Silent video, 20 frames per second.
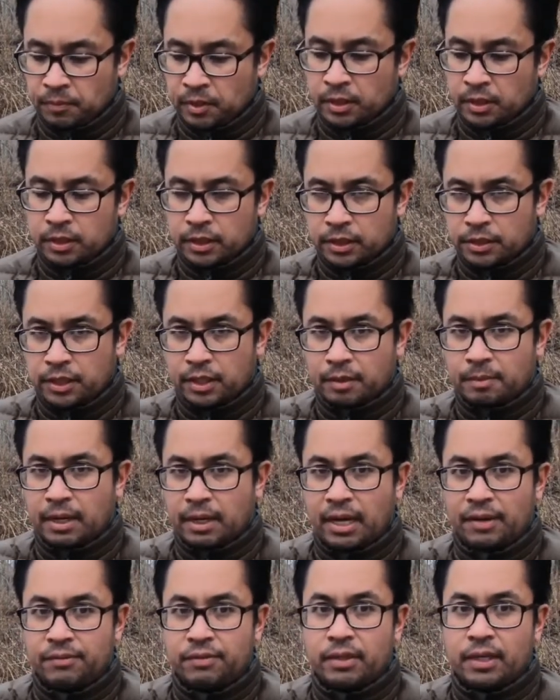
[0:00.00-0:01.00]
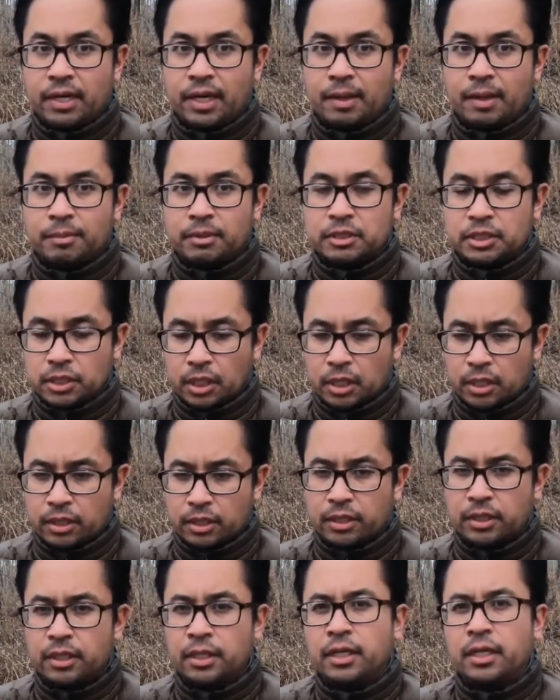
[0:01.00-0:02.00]
The only thing about having the MSR
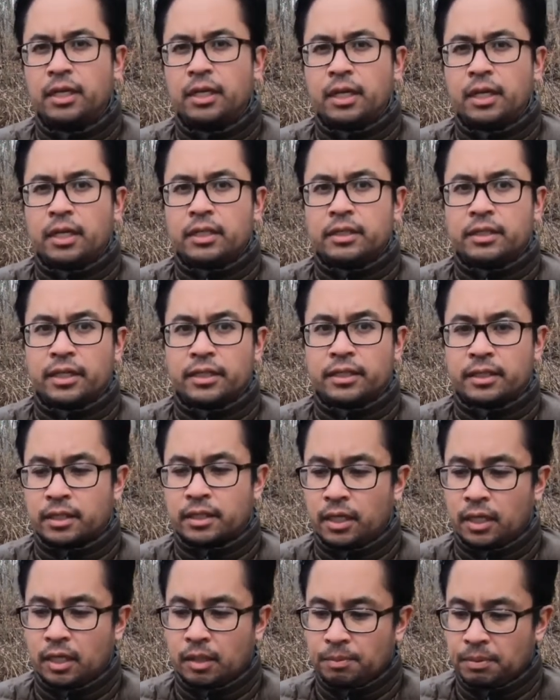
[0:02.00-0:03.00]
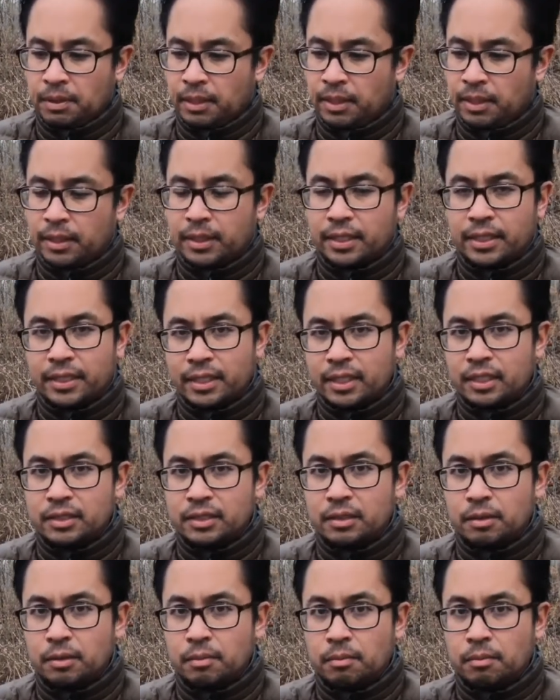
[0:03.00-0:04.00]
Titan cup, it is